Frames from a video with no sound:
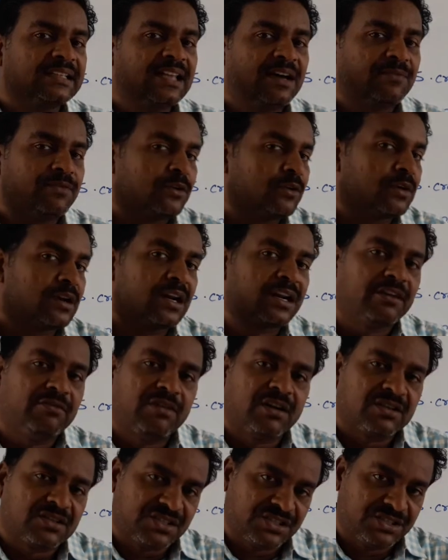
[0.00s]
the floral
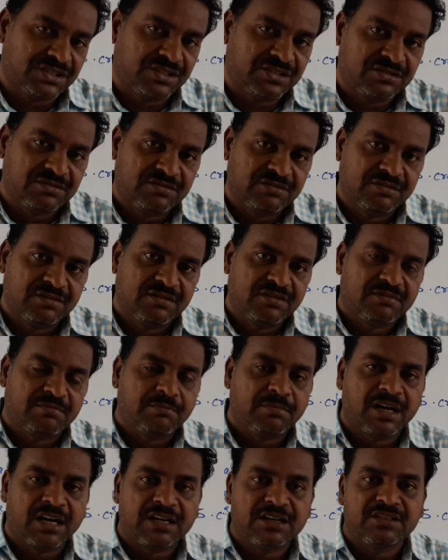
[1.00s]
rewards,
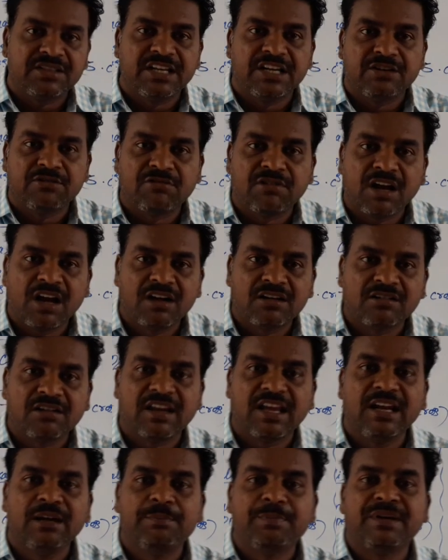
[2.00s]
but they do not
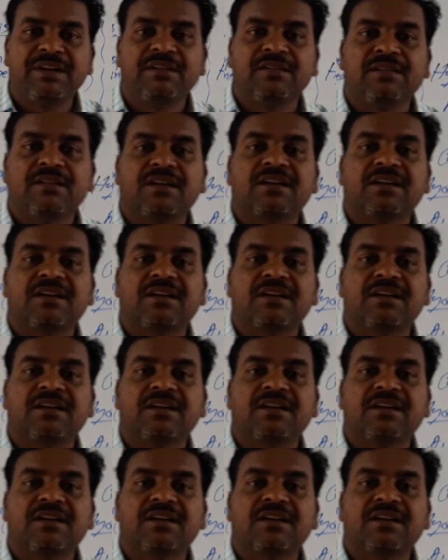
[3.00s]
help in